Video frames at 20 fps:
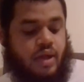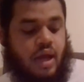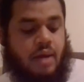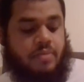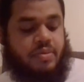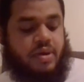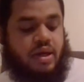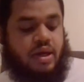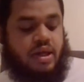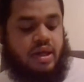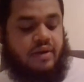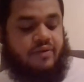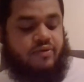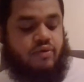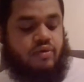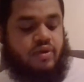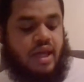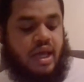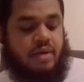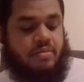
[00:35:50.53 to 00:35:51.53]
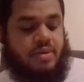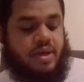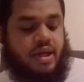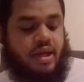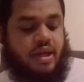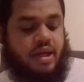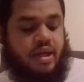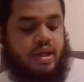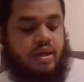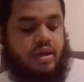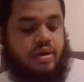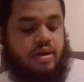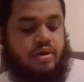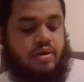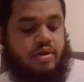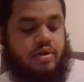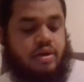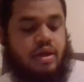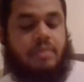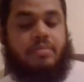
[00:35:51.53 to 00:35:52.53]
I'm gonna give you Damian
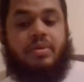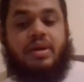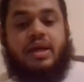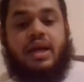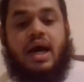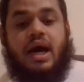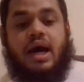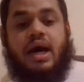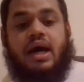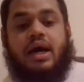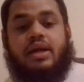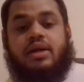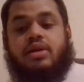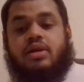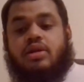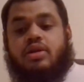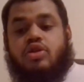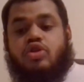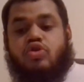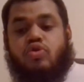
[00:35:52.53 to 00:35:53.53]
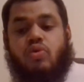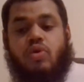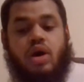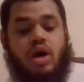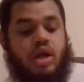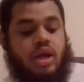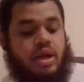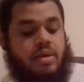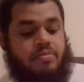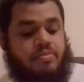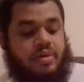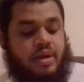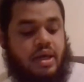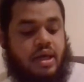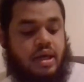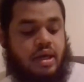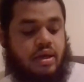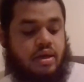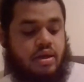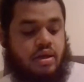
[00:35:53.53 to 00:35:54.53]
Lillard. Number nine, Joel
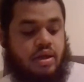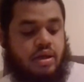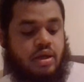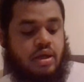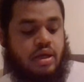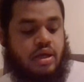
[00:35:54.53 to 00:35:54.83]
Embiid,